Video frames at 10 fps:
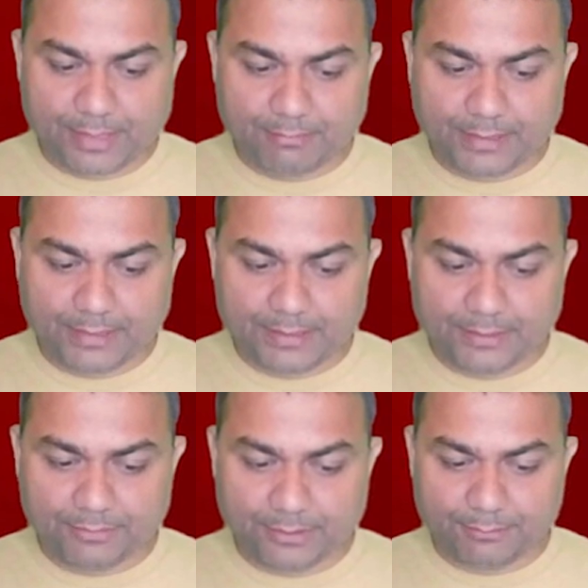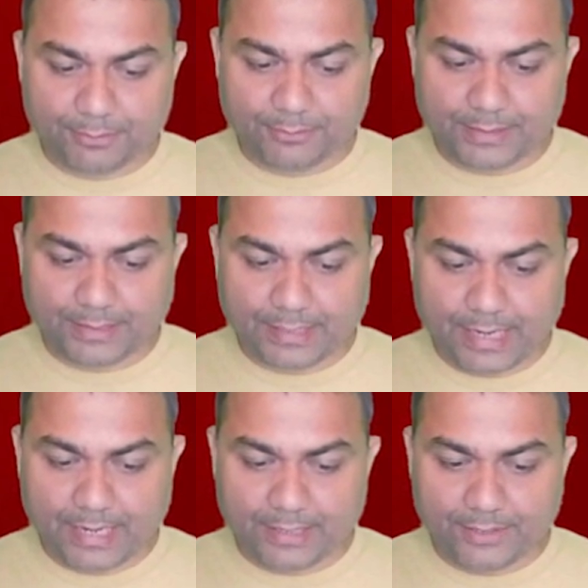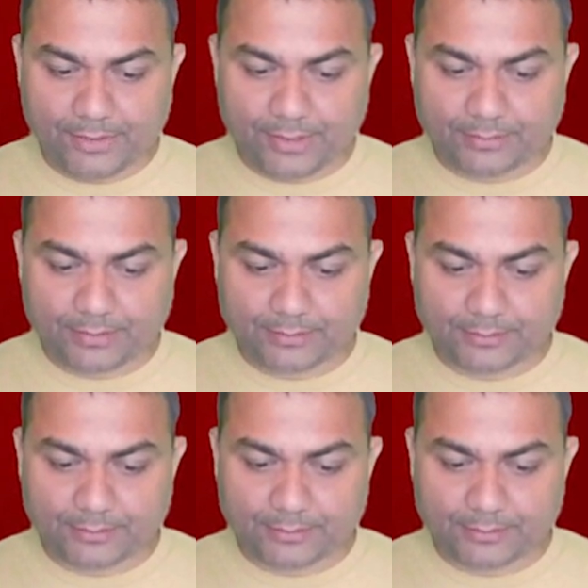program manager with proven track record,